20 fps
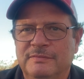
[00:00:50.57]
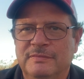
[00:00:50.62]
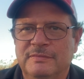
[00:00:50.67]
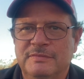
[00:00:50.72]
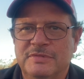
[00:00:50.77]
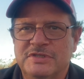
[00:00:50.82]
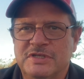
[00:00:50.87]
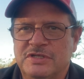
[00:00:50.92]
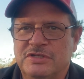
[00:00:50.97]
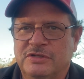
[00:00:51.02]

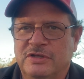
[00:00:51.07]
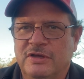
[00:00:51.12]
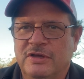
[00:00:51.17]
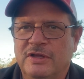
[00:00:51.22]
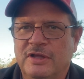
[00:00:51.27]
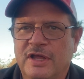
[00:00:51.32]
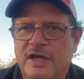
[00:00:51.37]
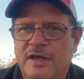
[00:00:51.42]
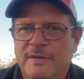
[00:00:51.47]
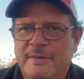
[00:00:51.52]
Central
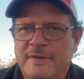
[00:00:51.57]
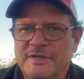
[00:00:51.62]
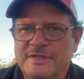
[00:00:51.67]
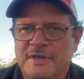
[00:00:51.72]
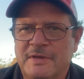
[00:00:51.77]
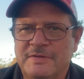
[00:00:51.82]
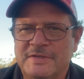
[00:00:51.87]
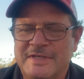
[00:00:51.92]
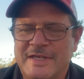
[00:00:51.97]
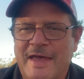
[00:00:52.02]
Oklahoma,
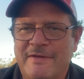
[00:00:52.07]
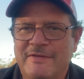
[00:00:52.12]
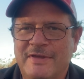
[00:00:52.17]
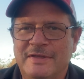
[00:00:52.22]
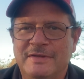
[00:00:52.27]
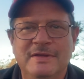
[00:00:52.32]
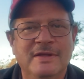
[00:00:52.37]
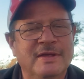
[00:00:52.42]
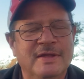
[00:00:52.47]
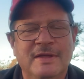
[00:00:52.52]
Zone 7,
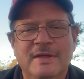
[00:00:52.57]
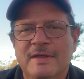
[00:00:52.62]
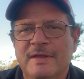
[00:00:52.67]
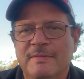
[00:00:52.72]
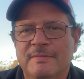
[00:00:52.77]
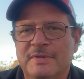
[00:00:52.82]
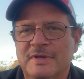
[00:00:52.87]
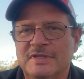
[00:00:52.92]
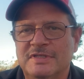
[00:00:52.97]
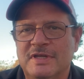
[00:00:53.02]

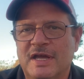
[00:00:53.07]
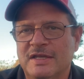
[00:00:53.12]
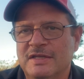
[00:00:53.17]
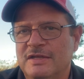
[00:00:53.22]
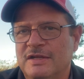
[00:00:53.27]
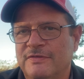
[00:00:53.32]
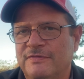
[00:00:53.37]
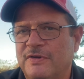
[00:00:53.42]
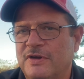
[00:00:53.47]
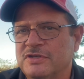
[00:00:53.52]
but it's not
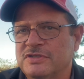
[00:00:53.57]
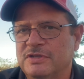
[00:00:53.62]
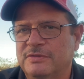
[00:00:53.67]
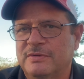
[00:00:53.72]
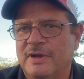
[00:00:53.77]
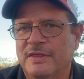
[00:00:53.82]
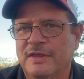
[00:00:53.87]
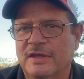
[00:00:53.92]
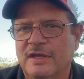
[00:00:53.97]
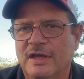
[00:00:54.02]
universal around
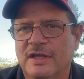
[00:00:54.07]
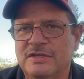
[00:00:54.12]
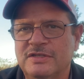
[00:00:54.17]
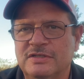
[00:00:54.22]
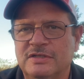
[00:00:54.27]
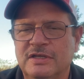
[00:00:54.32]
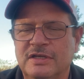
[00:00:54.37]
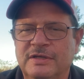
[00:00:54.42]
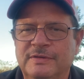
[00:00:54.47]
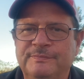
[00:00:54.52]
the
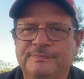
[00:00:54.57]
country.